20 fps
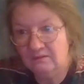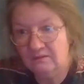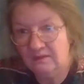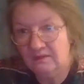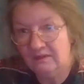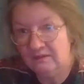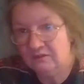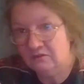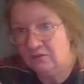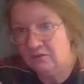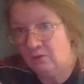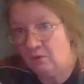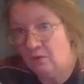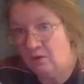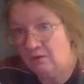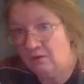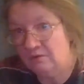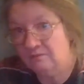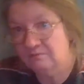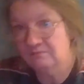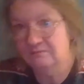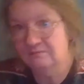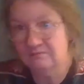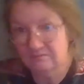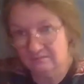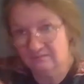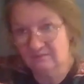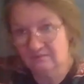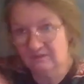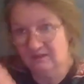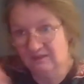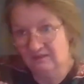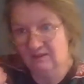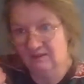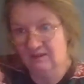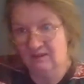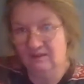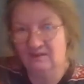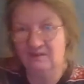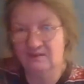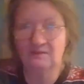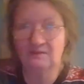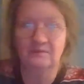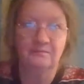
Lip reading: next door in there.